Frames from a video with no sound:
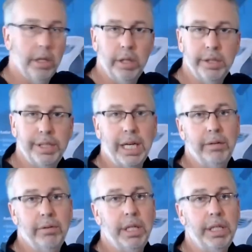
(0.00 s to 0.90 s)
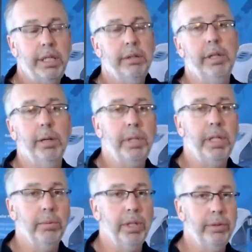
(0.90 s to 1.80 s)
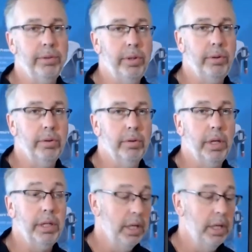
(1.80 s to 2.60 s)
this guy right here, the RPW2, right?